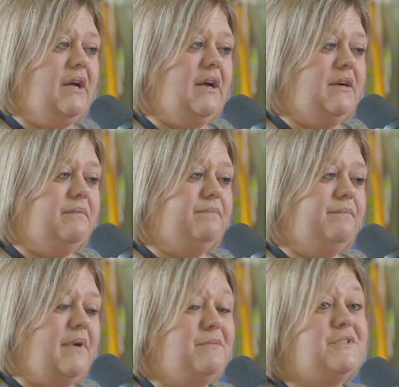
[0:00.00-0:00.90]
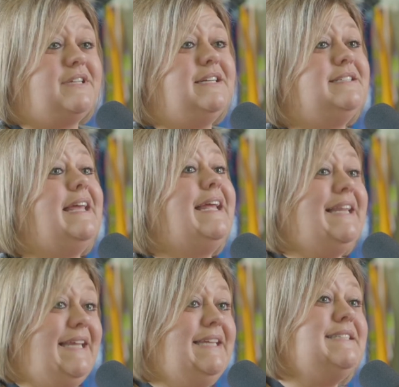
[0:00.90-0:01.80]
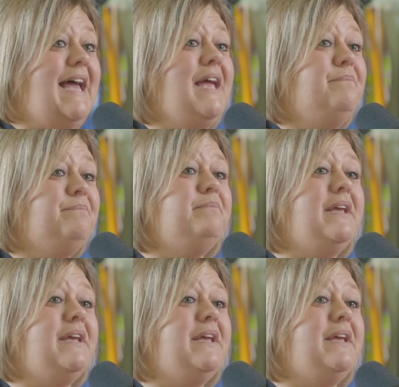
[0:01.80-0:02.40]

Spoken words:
I'm just going to say clean time,